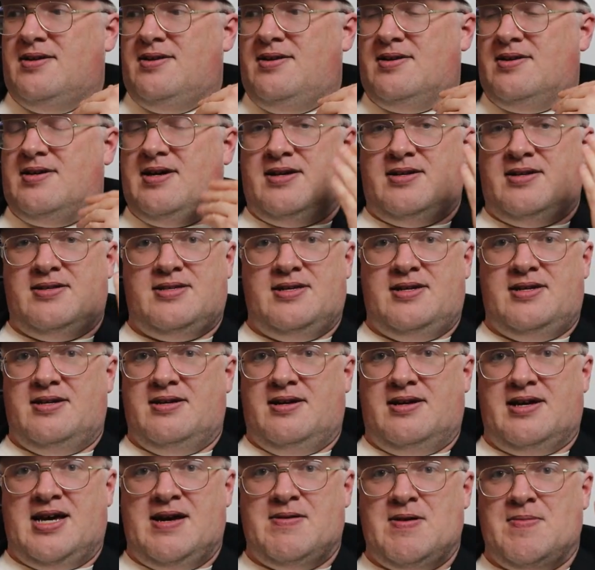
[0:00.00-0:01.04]
You got to see,
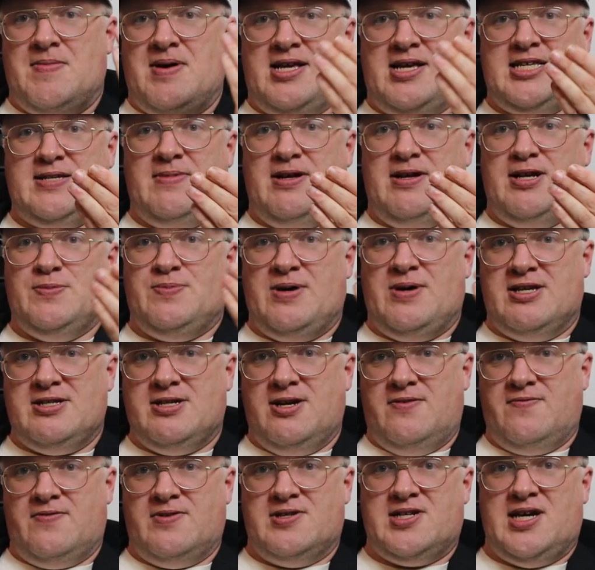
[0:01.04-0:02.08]
like, Emmet Ryan is best
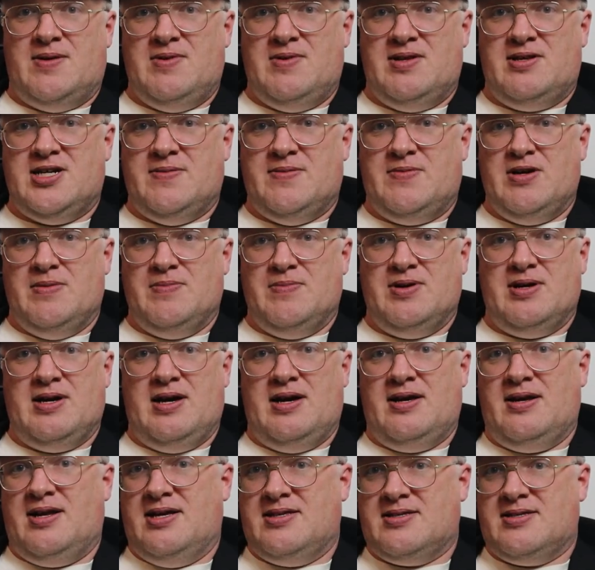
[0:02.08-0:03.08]
known for her time in the WNBA.